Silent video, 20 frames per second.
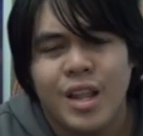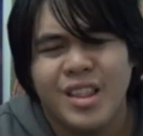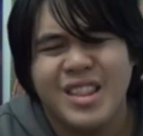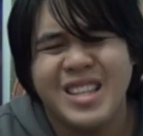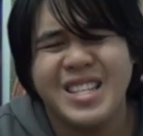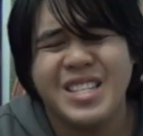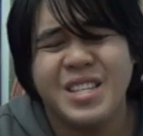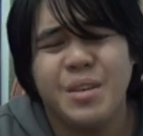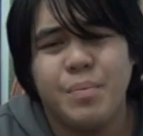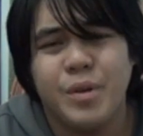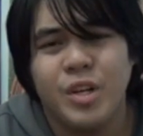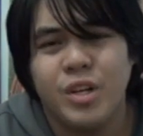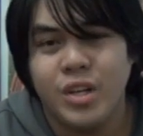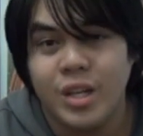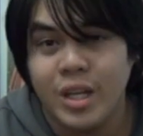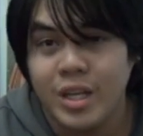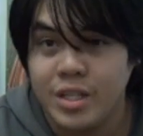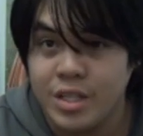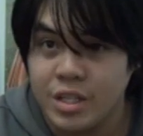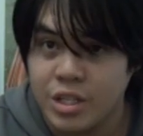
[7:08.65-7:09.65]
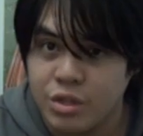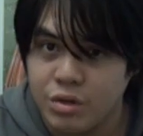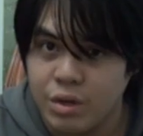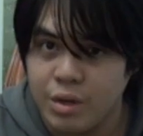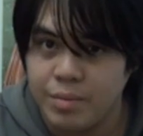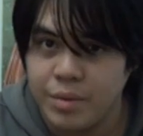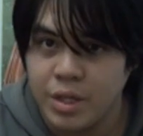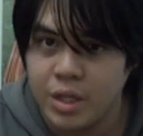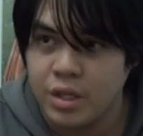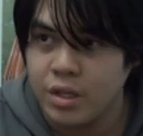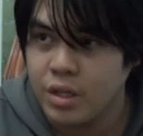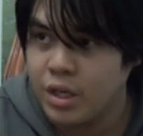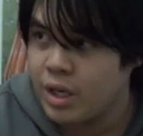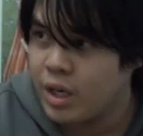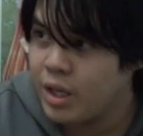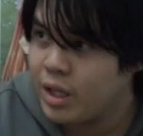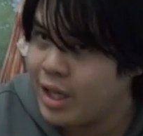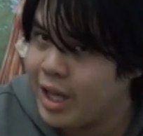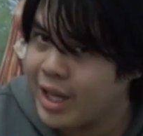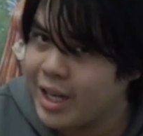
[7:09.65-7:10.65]
This ability is extremely
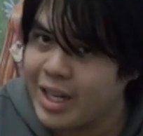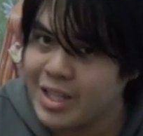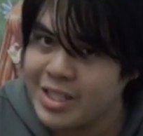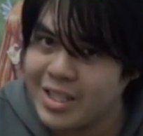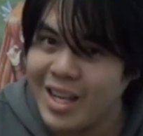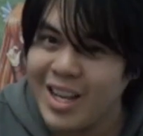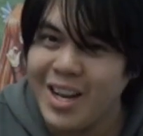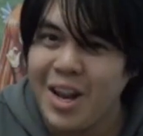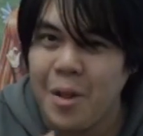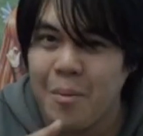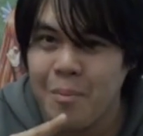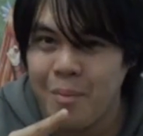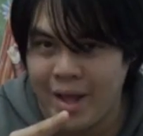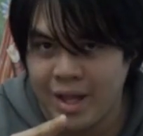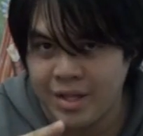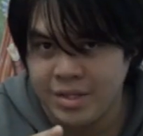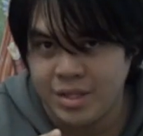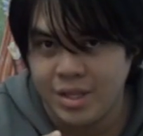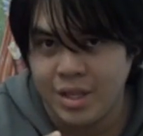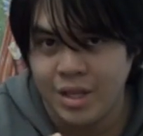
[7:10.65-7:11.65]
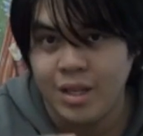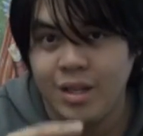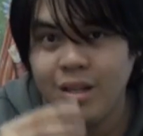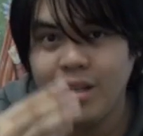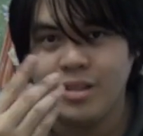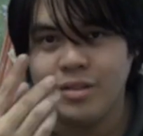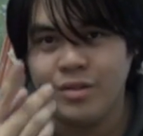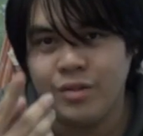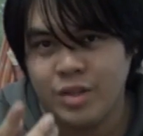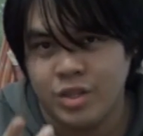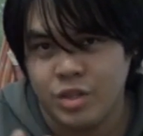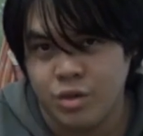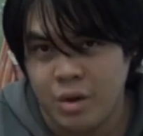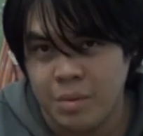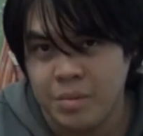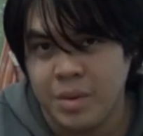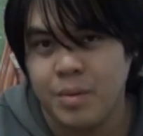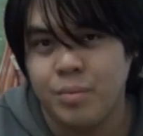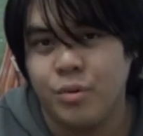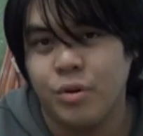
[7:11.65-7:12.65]
good. Like I said, bouncing is
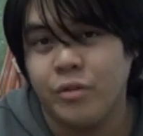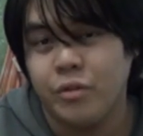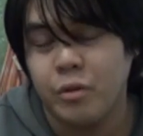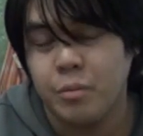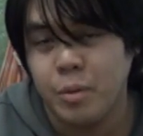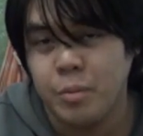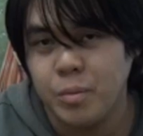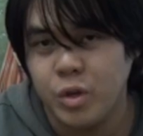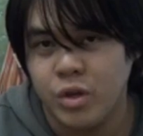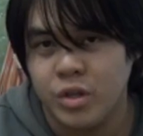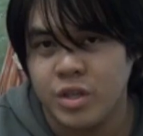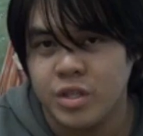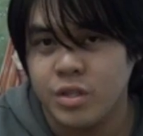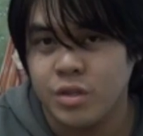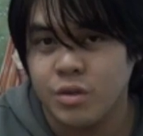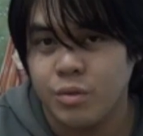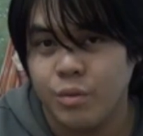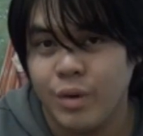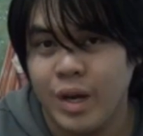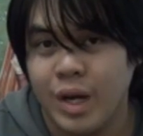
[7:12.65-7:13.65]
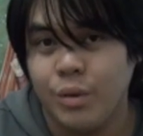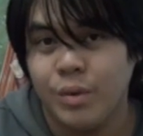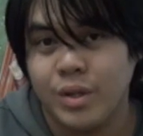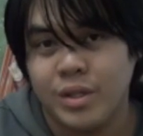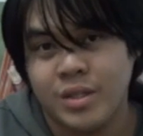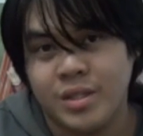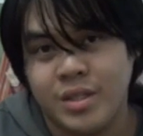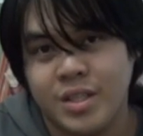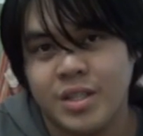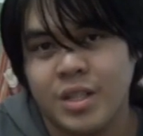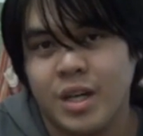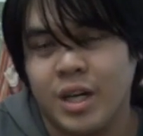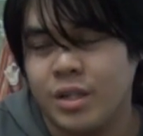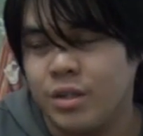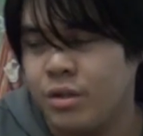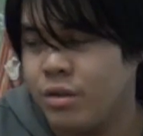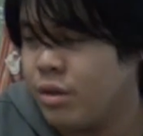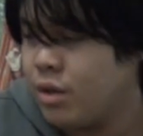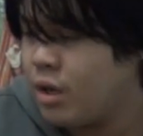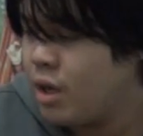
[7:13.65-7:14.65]
extremely important for Bermudas. Well, what does this card
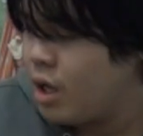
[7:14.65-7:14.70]
do?